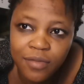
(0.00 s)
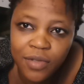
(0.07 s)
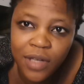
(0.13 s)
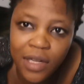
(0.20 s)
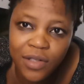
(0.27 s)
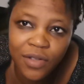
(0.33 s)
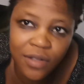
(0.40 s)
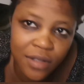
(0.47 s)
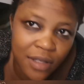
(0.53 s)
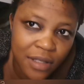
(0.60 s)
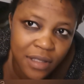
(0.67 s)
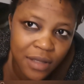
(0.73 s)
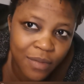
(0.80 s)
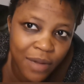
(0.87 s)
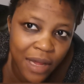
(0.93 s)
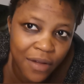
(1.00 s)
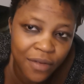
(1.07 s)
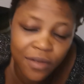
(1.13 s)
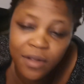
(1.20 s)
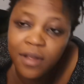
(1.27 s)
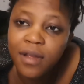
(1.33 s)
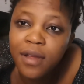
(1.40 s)
Mona just they see my
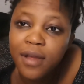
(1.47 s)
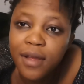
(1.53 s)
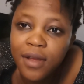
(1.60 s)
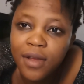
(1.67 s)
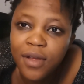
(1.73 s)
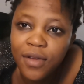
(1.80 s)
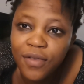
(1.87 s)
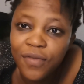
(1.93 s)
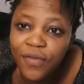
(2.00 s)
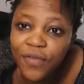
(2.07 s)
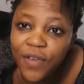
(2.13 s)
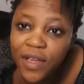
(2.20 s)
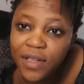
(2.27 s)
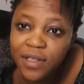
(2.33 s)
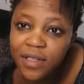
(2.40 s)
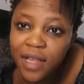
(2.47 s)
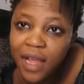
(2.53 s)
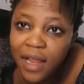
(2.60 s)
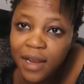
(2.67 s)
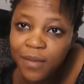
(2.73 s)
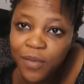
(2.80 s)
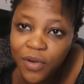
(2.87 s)
face,
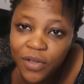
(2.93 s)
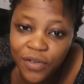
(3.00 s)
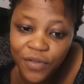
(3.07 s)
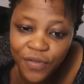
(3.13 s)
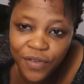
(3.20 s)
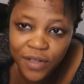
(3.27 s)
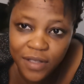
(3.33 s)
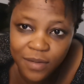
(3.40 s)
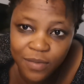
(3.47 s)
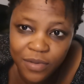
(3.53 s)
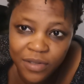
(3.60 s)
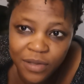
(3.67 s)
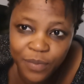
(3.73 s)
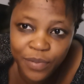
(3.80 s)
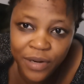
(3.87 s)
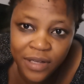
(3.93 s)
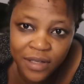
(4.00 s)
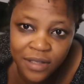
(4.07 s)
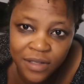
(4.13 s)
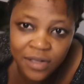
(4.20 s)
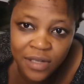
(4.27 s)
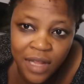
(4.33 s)
early morning face, but the breast
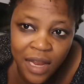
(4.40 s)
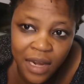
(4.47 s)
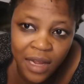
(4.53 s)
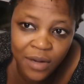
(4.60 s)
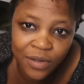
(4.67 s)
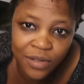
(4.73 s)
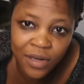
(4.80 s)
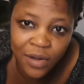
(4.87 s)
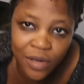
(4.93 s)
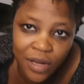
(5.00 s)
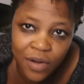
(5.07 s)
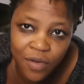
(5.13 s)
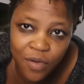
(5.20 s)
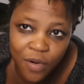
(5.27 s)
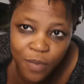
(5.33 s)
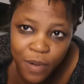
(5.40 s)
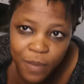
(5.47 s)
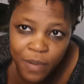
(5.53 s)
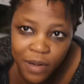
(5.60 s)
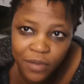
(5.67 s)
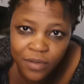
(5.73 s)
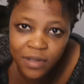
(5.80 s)
is not allowed. Now only Coco
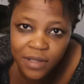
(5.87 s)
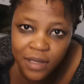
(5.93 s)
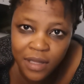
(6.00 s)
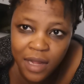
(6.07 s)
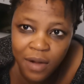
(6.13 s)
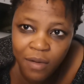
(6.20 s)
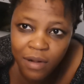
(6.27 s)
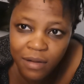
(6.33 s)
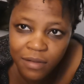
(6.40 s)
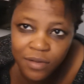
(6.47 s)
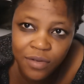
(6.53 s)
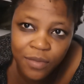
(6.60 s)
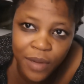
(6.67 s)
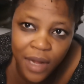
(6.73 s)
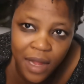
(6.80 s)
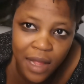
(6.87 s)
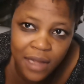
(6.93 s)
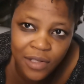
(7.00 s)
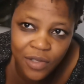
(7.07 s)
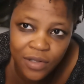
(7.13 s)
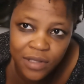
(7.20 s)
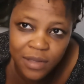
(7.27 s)
Papa go see that one. So make I
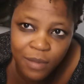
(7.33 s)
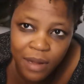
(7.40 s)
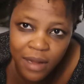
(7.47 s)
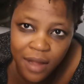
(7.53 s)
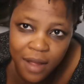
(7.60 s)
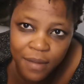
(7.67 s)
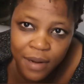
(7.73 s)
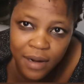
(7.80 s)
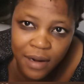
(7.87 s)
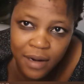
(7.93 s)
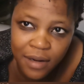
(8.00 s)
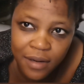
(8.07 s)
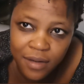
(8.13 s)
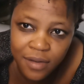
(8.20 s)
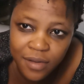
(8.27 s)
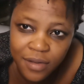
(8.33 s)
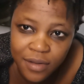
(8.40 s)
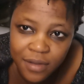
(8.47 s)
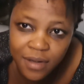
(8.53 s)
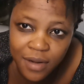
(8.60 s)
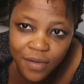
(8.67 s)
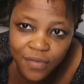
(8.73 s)
adjust my camera.
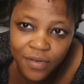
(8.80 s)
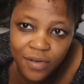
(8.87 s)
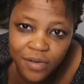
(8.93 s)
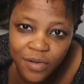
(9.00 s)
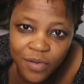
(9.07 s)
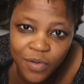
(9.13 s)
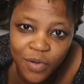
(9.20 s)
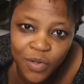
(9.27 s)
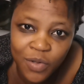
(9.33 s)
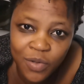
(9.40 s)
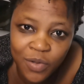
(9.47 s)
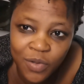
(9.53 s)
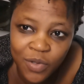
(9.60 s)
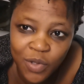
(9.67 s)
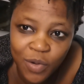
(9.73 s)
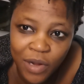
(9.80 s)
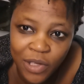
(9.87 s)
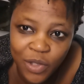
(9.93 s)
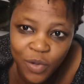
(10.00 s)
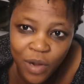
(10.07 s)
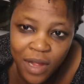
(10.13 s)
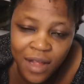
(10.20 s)
For no go do chwa
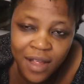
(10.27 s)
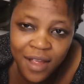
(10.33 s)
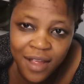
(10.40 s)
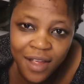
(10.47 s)
chwa.